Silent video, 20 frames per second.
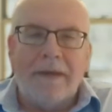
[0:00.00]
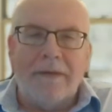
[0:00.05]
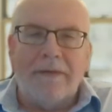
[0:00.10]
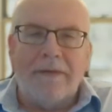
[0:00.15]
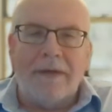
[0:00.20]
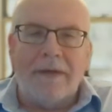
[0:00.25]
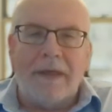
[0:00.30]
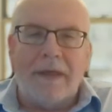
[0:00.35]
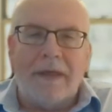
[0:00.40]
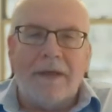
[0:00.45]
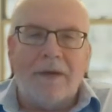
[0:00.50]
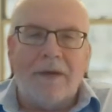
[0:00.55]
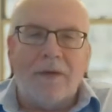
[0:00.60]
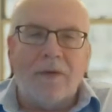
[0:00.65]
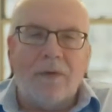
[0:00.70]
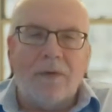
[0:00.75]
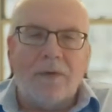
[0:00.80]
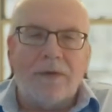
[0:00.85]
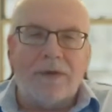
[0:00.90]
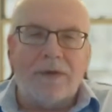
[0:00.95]
the
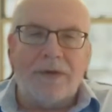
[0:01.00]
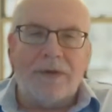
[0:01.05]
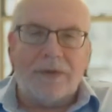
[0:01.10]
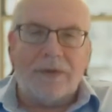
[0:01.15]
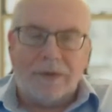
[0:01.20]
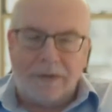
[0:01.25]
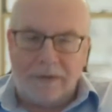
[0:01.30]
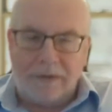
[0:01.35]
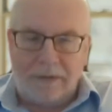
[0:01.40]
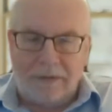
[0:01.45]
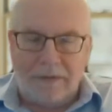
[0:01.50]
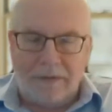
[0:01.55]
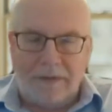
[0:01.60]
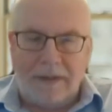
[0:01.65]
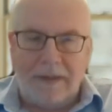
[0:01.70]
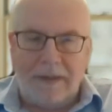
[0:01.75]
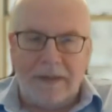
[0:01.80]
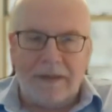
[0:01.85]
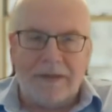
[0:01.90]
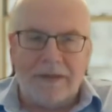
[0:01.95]
course
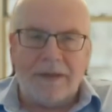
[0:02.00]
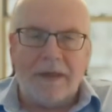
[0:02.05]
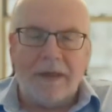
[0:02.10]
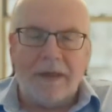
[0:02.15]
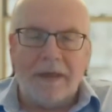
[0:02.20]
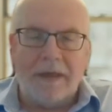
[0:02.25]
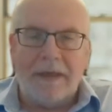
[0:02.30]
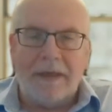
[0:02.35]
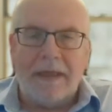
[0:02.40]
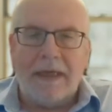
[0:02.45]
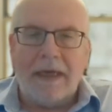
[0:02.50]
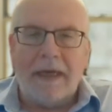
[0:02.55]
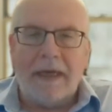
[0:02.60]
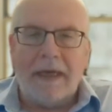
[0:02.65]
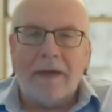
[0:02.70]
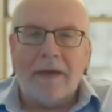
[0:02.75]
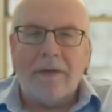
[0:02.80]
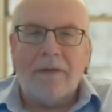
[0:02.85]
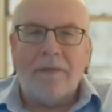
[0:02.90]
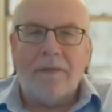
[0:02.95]
is an
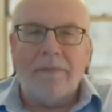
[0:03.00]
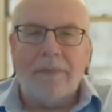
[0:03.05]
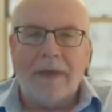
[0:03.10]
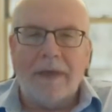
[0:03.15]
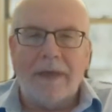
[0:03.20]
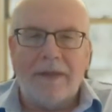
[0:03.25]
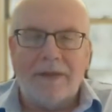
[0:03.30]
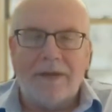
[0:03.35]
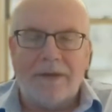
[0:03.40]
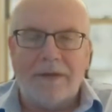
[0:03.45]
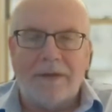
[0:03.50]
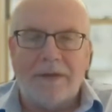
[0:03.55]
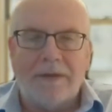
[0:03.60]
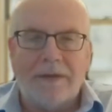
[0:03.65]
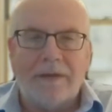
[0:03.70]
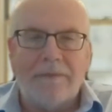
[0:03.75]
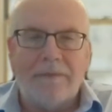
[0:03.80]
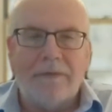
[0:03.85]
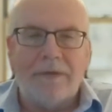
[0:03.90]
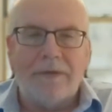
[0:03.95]
EAL based
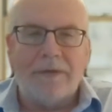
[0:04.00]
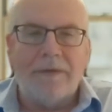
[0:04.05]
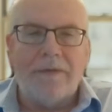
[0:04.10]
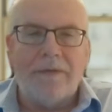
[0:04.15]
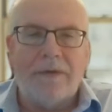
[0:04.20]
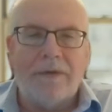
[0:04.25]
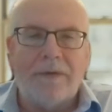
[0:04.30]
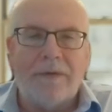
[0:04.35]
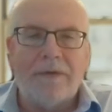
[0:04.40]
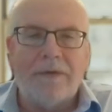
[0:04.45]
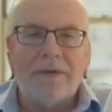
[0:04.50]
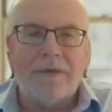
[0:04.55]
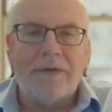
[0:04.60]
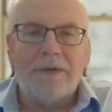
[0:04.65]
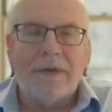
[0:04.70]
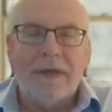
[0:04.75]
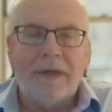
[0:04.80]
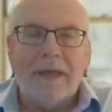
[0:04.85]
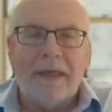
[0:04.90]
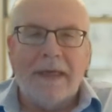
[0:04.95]
Level 2 course,